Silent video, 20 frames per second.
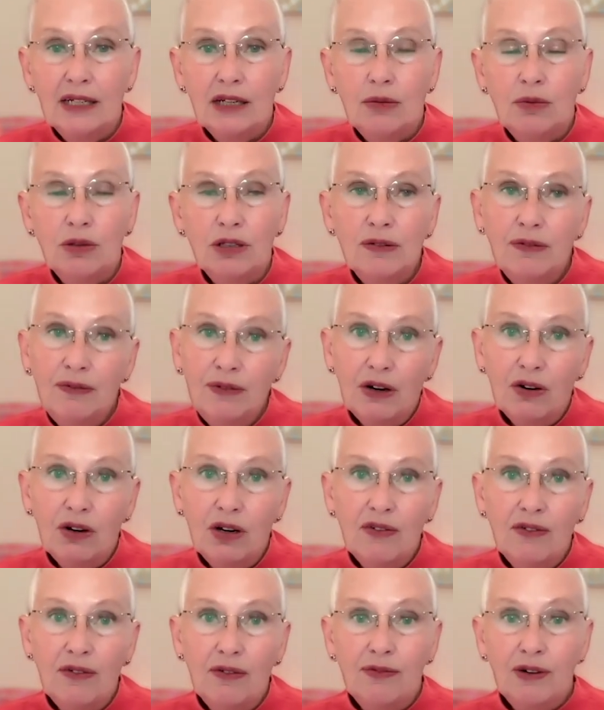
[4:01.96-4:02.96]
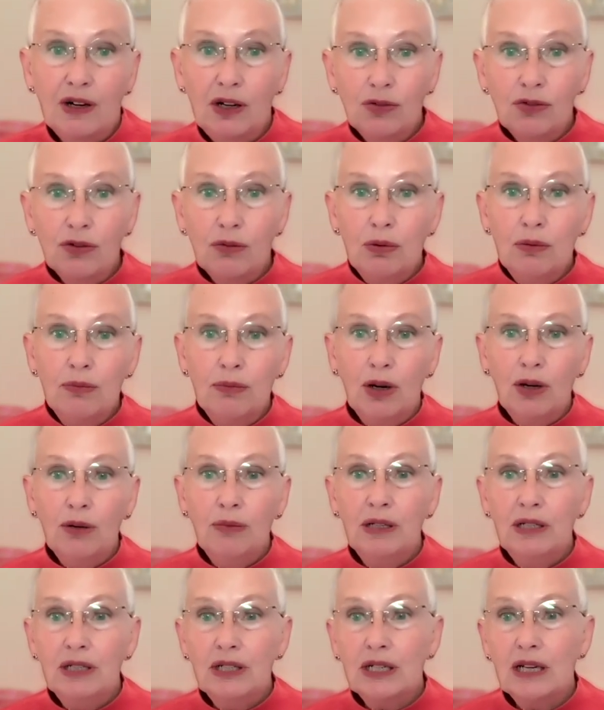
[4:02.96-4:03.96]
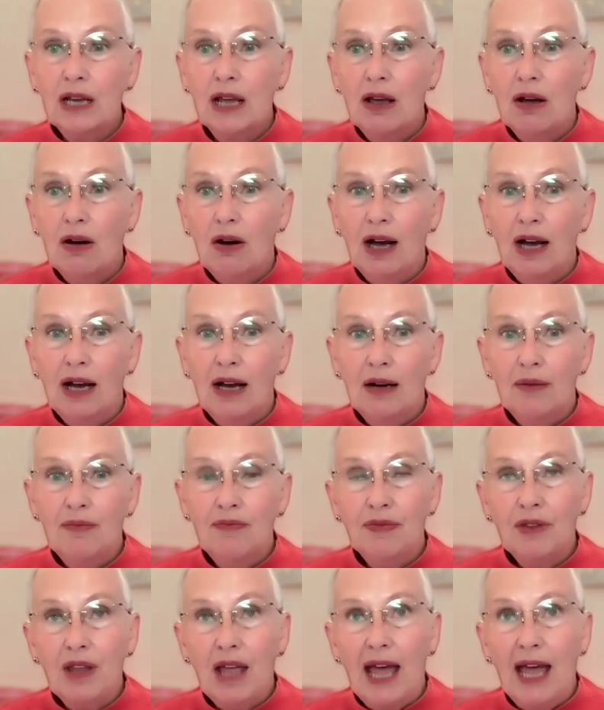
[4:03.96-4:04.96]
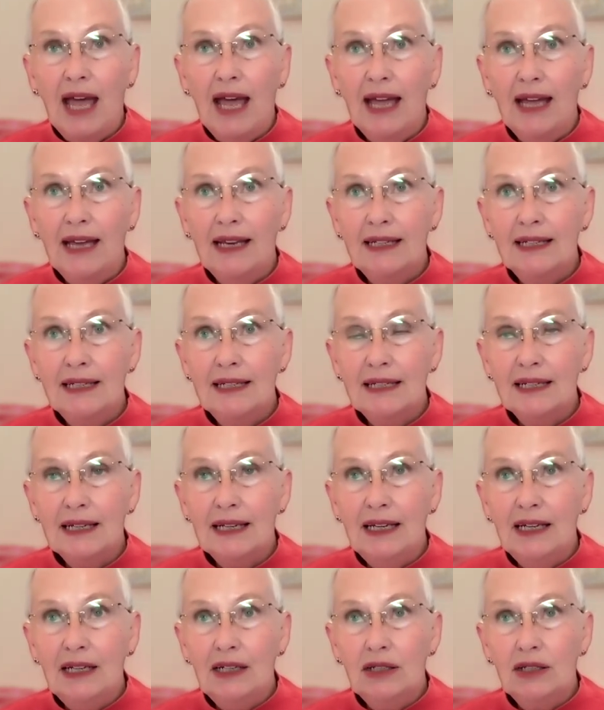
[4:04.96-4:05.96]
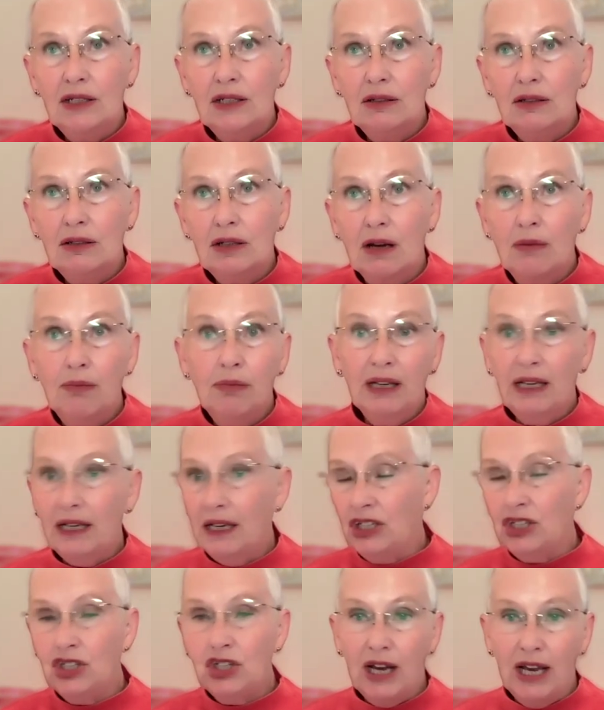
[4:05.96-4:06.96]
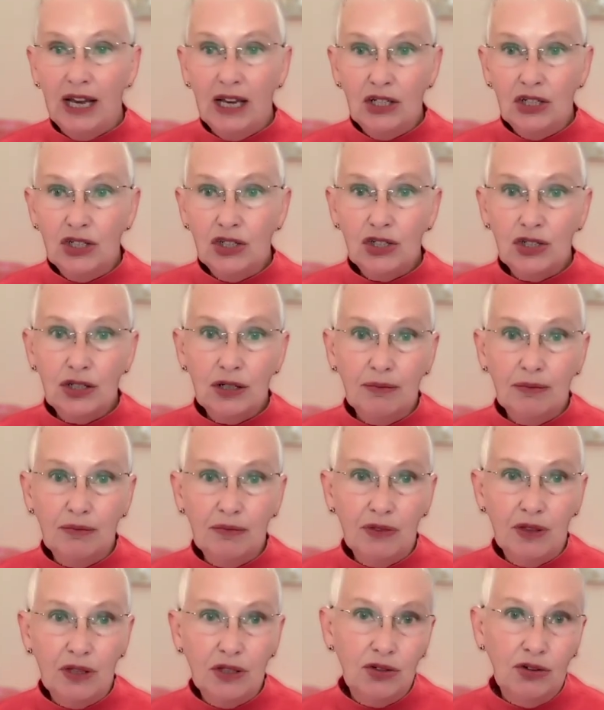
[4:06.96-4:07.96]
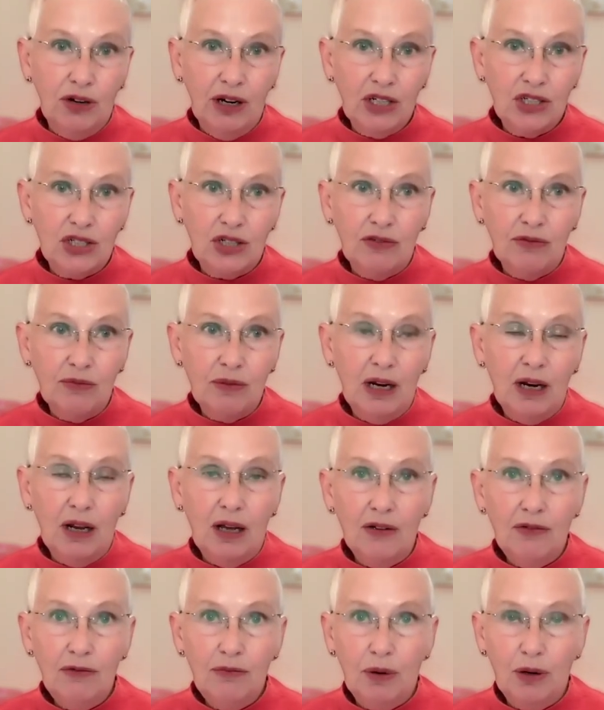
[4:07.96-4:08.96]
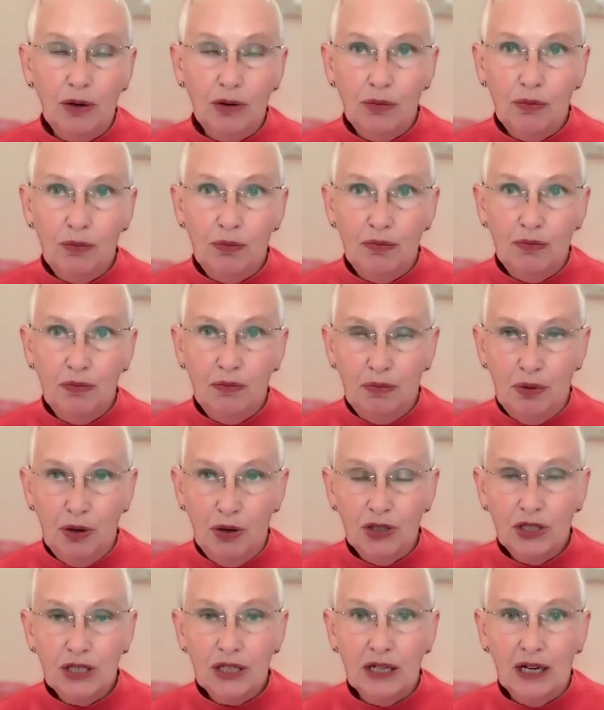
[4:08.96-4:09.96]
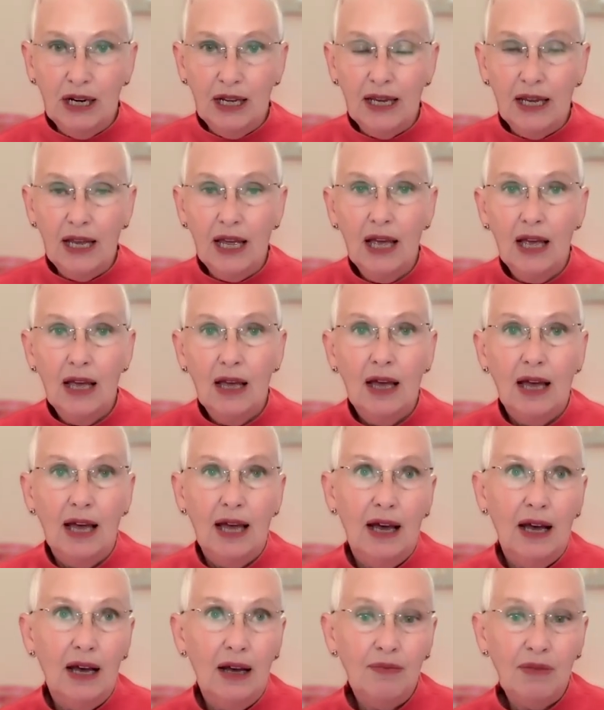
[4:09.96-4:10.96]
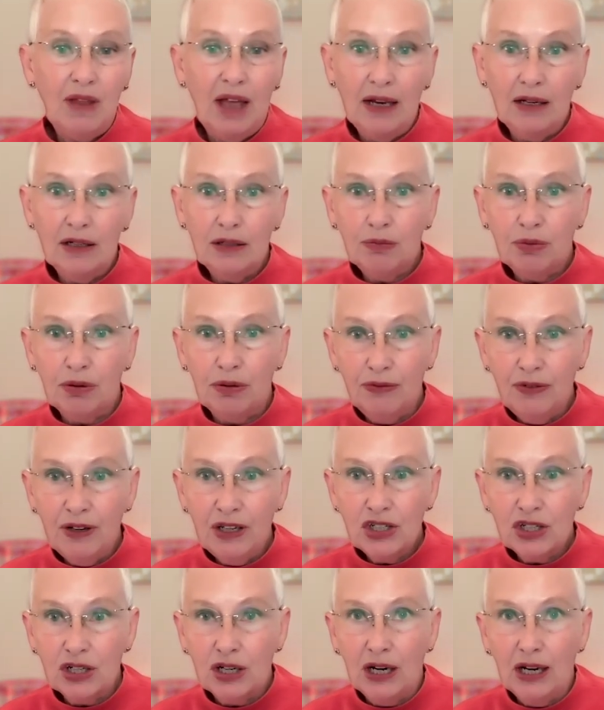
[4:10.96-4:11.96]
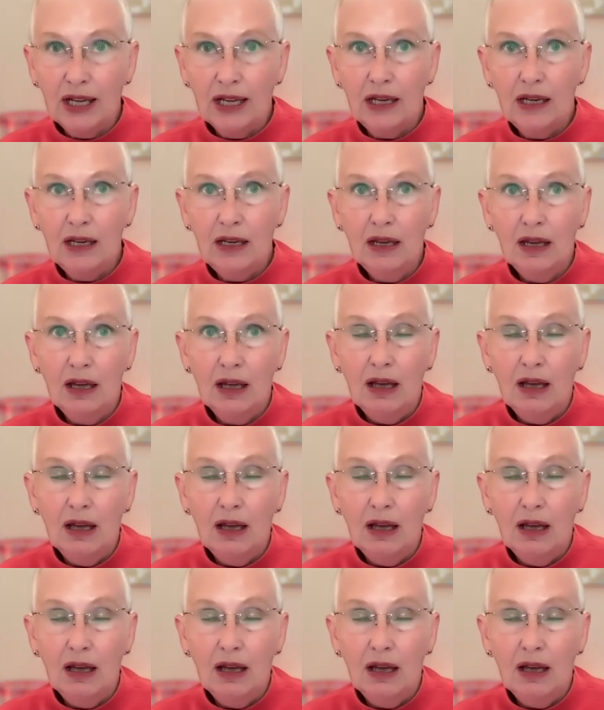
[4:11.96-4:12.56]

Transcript: it was a very vulnerable moment, and it completely changed the direction of my life, both personally and professionally.